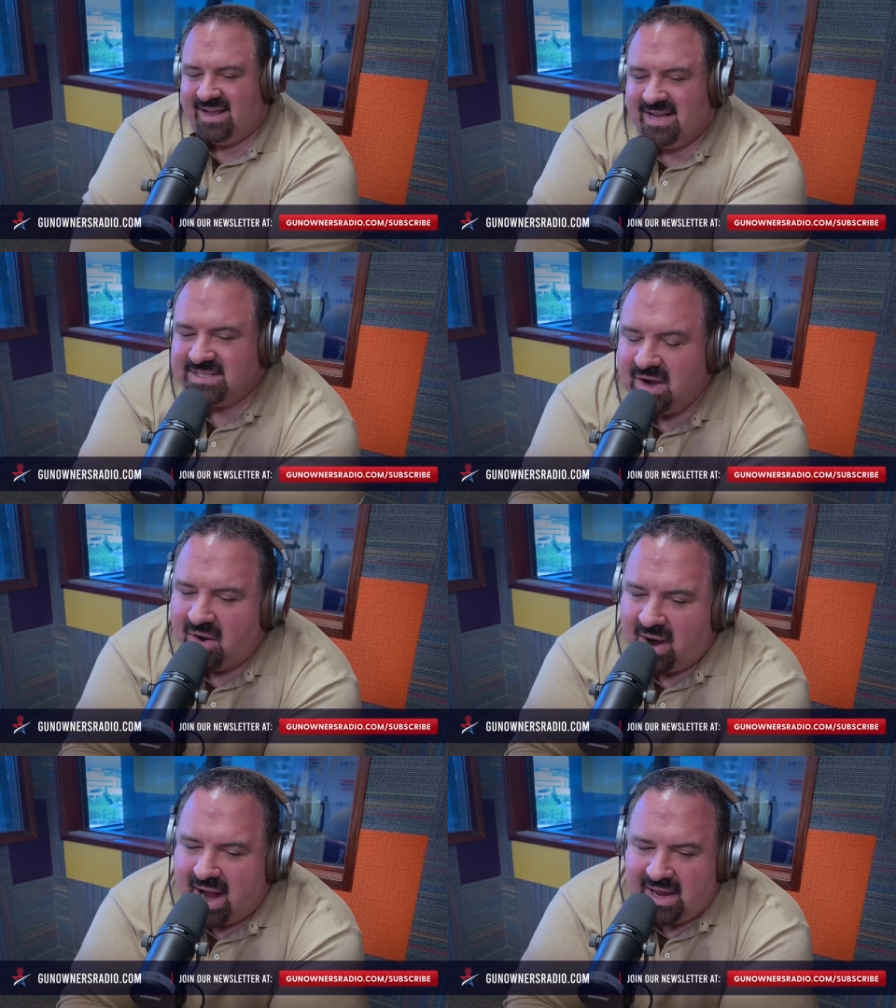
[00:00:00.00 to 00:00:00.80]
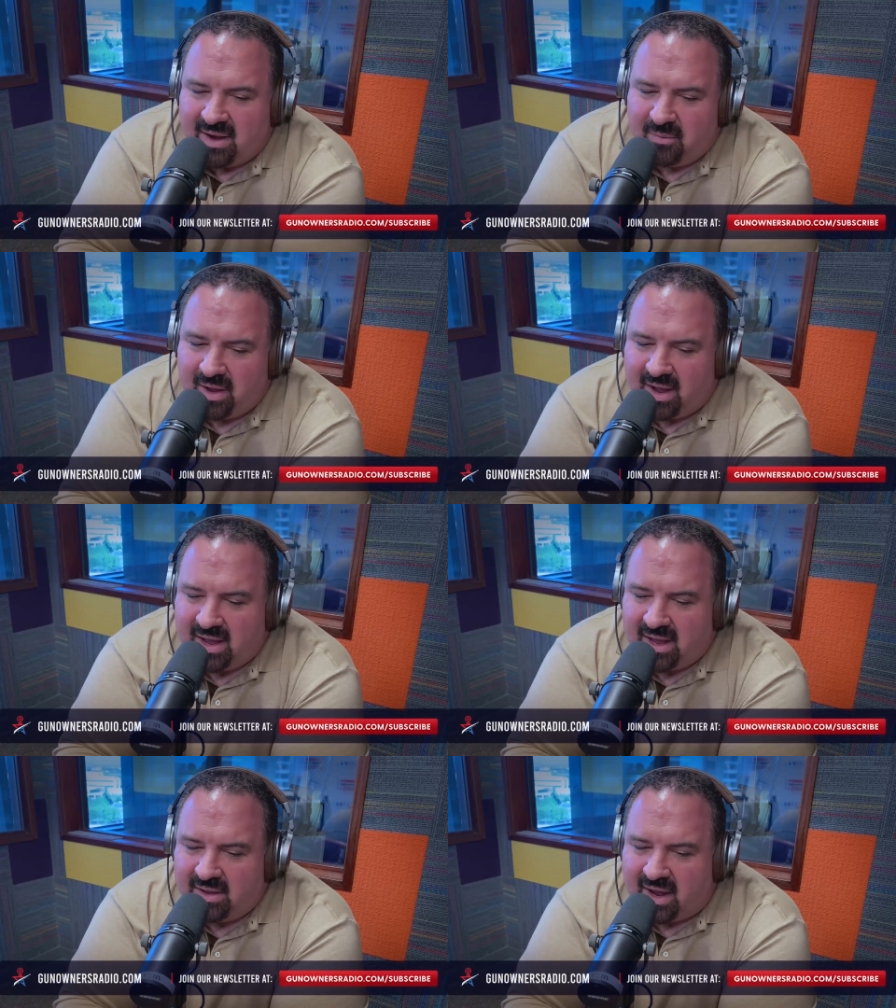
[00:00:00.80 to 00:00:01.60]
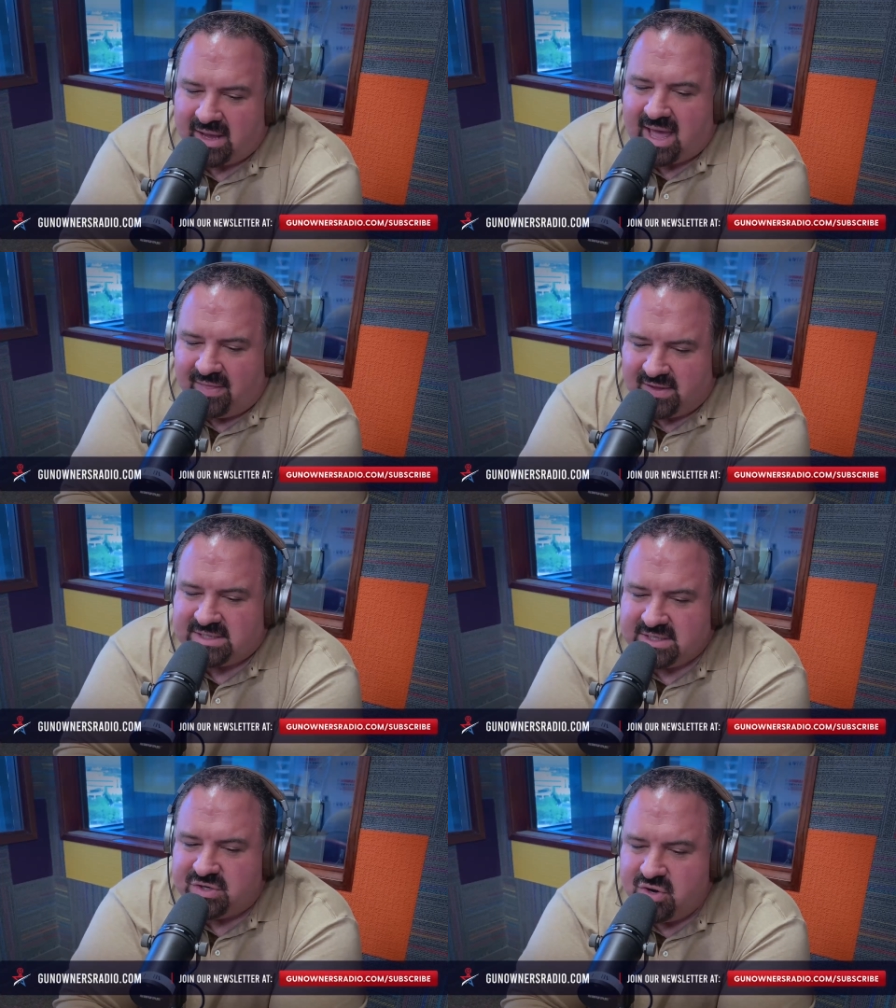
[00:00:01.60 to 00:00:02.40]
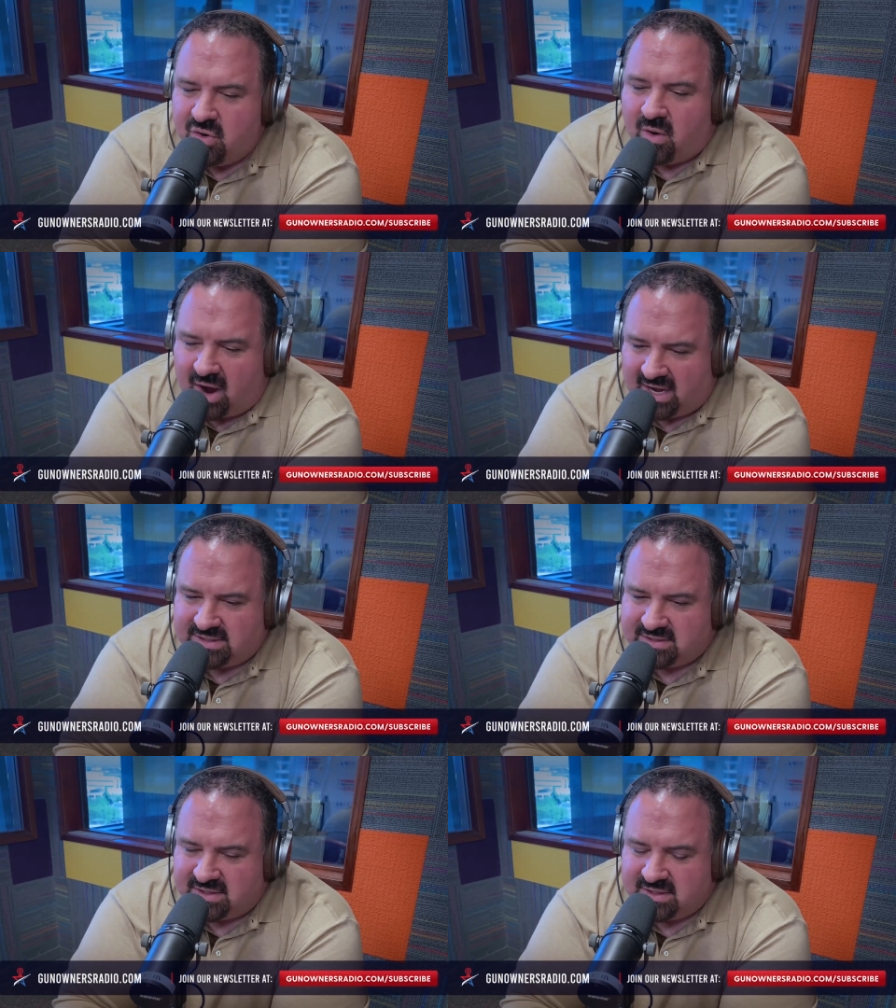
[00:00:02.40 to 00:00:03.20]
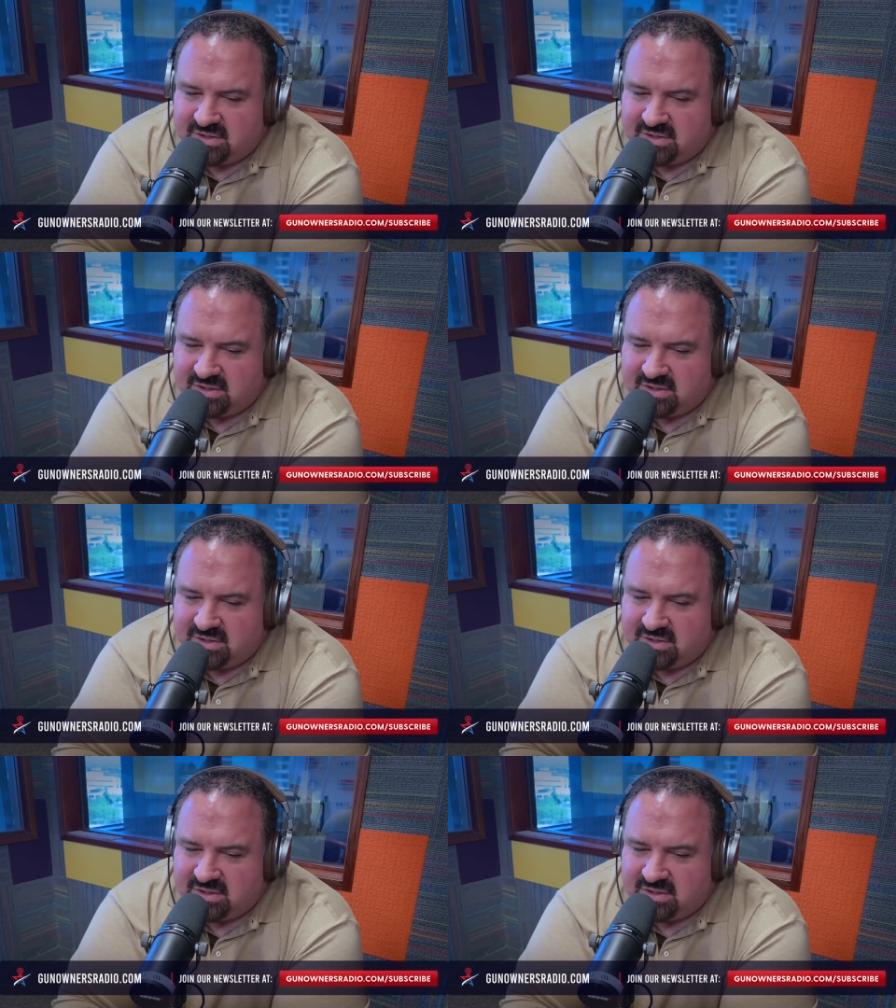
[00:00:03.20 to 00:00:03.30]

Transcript: So I, again, this is nuanced.